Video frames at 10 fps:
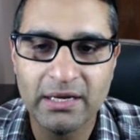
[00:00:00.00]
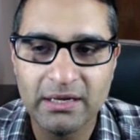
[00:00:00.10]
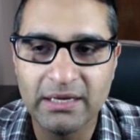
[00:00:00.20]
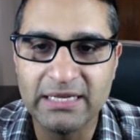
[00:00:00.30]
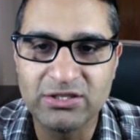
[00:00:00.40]

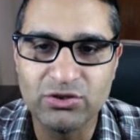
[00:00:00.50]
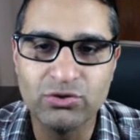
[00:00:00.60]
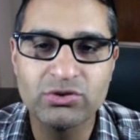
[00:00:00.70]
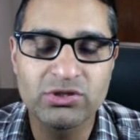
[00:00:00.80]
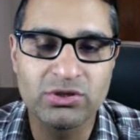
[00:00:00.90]
It's
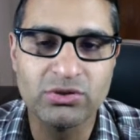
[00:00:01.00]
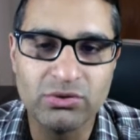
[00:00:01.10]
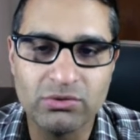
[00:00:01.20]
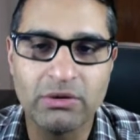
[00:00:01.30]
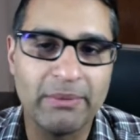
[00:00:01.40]
used
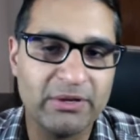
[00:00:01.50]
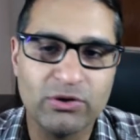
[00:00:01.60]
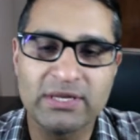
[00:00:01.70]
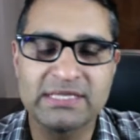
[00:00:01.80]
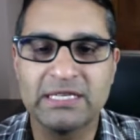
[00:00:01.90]
to, you
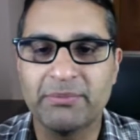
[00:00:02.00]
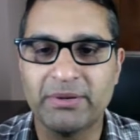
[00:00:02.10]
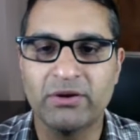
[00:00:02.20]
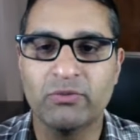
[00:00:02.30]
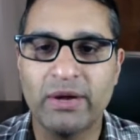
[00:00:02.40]
can see up
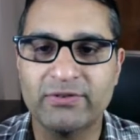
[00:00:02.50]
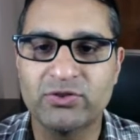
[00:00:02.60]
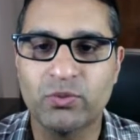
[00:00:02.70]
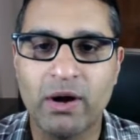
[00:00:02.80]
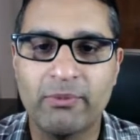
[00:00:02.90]
here we have
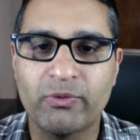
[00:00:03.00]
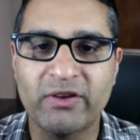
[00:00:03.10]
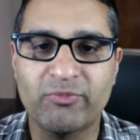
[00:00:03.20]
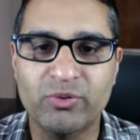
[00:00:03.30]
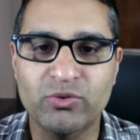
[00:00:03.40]
swap, we
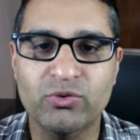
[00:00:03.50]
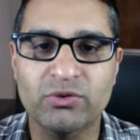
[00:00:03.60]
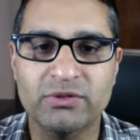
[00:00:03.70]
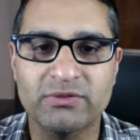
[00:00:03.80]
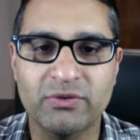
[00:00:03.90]
have
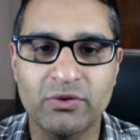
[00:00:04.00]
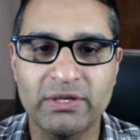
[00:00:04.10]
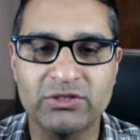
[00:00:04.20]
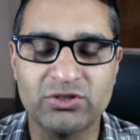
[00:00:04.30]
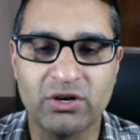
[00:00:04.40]
pools,
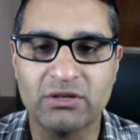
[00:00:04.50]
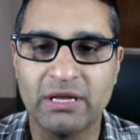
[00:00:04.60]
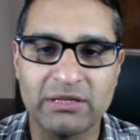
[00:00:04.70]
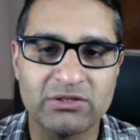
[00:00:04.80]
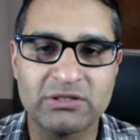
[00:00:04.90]
voting chart.
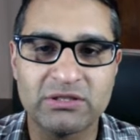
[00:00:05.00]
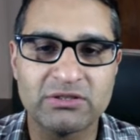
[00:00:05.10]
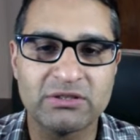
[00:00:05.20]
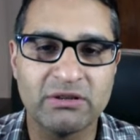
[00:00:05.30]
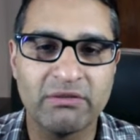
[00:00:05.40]
Like there's
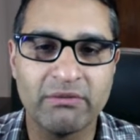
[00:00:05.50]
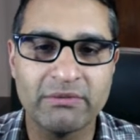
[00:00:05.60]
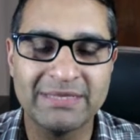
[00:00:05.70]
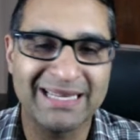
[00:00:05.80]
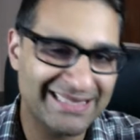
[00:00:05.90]

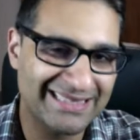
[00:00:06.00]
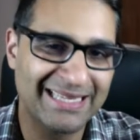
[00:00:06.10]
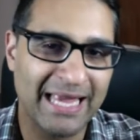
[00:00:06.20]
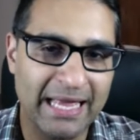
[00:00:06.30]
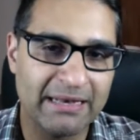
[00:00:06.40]
DEXs
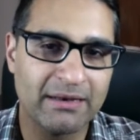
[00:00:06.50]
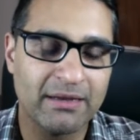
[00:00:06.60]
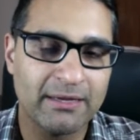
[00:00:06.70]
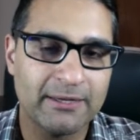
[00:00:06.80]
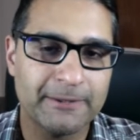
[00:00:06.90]
can
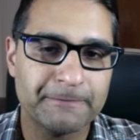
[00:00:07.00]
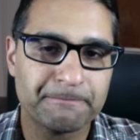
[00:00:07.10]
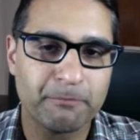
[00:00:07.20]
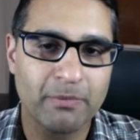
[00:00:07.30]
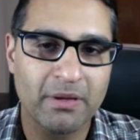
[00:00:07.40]

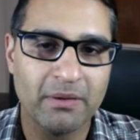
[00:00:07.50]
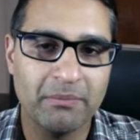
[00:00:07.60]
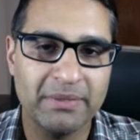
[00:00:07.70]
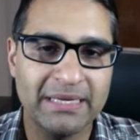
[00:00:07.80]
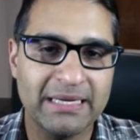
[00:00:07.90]

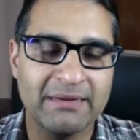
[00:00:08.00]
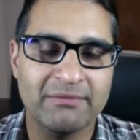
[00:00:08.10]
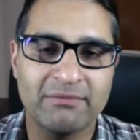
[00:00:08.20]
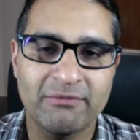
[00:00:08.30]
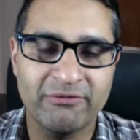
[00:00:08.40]
be
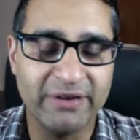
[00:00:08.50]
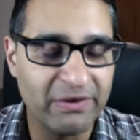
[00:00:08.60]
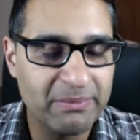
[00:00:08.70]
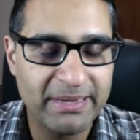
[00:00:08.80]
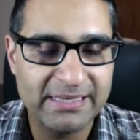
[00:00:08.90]
very
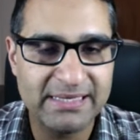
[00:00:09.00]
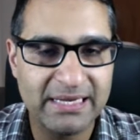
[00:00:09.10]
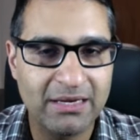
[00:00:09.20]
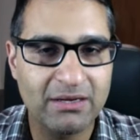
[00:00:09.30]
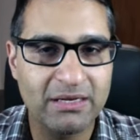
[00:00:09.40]

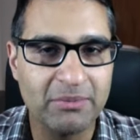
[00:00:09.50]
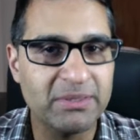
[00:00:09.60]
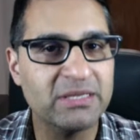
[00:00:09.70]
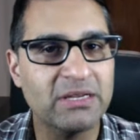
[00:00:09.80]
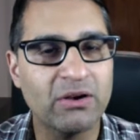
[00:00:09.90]
basic, can
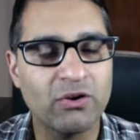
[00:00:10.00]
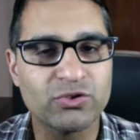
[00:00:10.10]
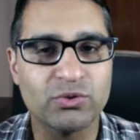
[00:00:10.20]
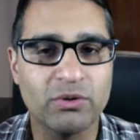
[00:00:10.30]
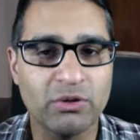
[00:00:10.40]
be
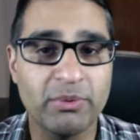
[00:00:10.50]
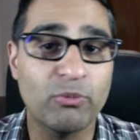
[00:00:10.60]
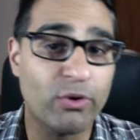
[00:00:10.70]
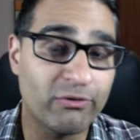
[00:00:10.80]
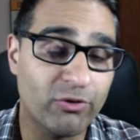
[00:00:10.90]
also a little bit
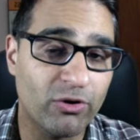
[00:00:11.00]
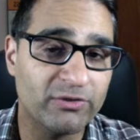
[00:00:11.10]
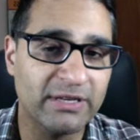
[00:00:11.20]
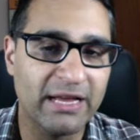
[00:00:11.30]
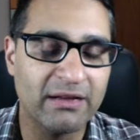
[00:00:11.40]
more involved
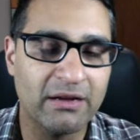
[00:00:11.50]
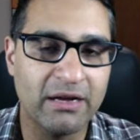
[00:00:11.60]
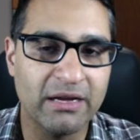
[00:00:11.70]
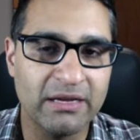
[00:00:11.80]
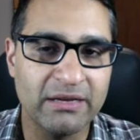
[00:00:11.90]

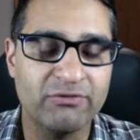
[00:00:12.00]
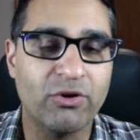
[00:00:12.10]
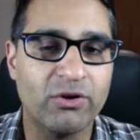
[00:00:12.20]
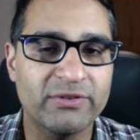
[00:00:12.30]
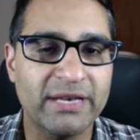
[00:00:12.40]

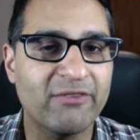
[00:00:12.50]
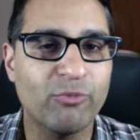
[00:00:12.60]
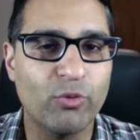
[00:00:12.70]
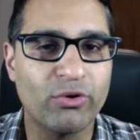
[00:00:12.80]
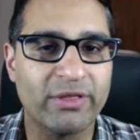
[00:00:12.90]
and have
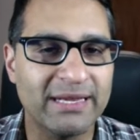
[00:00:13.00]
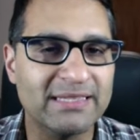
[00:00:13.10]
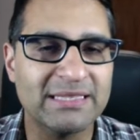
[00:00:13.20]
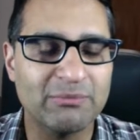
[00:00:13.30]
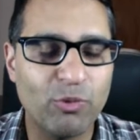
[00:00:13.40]
more
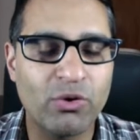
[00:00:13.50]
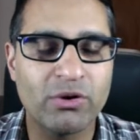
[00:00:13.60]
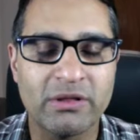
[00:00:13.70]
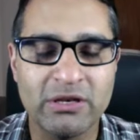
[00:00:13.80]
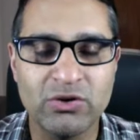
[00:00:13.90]
things, and more
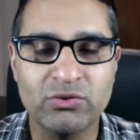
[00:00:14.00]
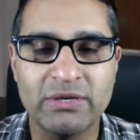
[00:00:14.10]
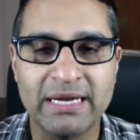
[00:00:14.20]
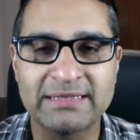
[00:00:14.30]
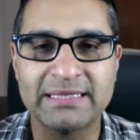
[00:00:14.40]
new
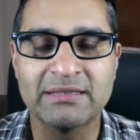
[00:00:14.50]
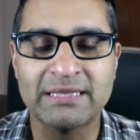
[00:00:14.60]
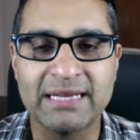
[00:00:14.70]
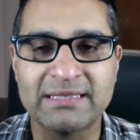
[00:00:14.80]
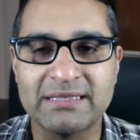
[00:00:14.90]

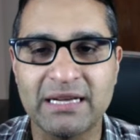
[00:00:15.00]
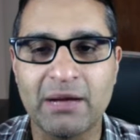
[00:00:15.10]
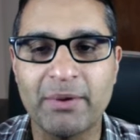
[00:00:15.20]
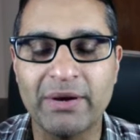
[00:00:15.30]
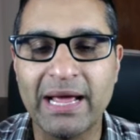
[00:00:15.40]
DEXs that
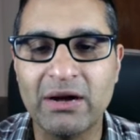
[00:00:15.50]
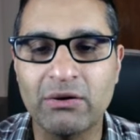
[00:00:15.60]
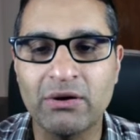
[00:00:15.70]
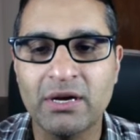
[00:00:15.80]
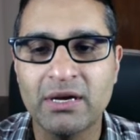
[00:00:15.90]
come out now,
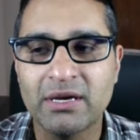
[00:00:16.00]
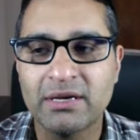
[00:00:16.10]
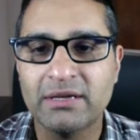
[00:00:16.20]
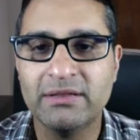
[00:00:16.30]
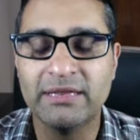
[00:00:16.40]

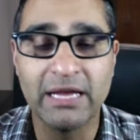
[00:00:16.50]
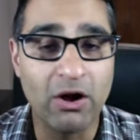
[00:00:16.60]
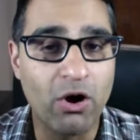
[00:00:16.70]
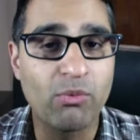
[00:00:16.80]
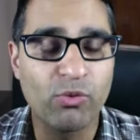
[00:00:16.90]
they
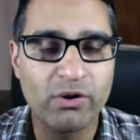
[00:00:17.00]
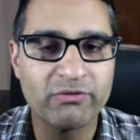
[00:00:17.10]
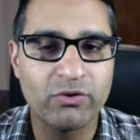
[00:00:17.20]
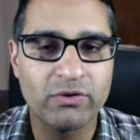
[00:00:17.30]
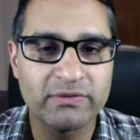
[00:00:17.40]
are more
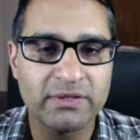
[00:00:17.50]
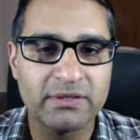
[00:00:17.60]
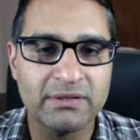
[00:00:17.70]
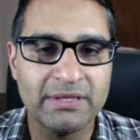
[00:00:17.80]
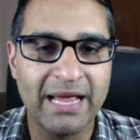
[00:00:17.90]
involved.
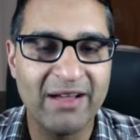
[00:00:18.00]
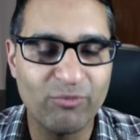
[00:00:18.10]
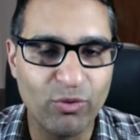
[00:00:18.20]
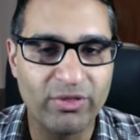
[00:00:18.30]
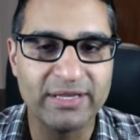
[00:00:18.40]
They have
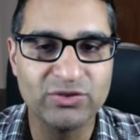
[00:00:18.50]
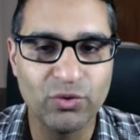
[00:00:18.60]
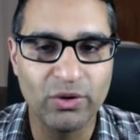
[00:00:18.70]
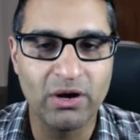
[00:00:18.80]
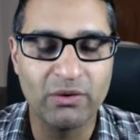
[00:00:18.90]
more things
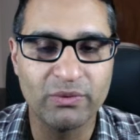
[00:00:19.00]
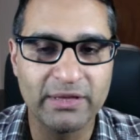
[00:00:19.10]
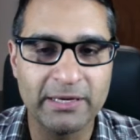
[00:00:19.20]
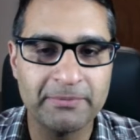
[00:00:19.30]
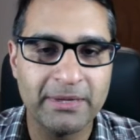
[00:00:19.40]
going on with
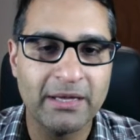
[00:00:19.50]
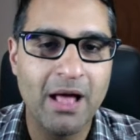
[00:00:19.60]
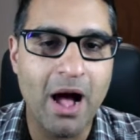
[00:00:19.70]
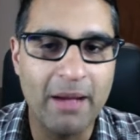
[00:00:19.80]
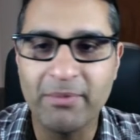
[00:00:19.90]
them.
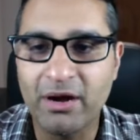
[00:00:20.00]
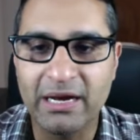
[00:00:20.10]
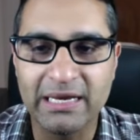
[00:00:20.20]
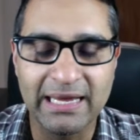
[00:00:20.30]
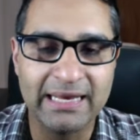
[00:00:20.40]
I'm not
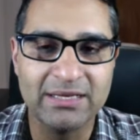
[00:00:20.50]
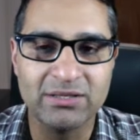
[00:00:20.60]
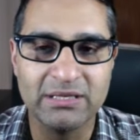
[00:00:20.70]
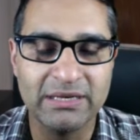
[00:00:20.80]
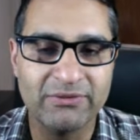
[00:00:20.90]
going to get into
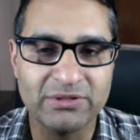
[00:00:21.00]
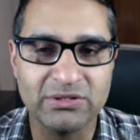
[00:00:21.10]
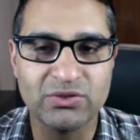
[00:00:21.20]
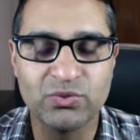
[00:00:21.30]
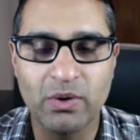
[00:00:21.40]
the differences
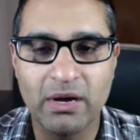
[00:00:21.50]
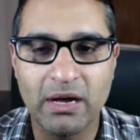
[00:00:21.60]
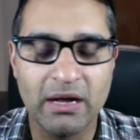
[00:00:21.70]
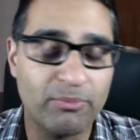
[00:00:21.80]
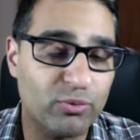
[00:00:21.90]

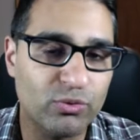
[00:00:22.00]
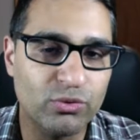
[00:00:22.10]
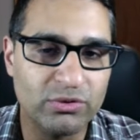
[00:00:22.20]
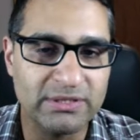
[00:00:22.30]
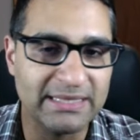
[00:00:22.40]
of
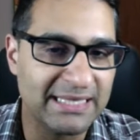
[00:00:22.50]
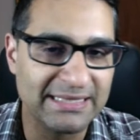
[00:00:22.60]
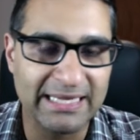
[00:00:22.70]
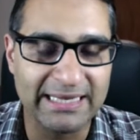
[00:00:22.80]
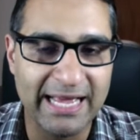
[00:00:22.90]
pools and things
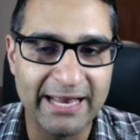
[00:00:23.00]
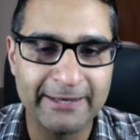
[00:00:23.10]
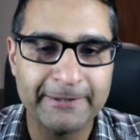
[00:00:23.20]
like that.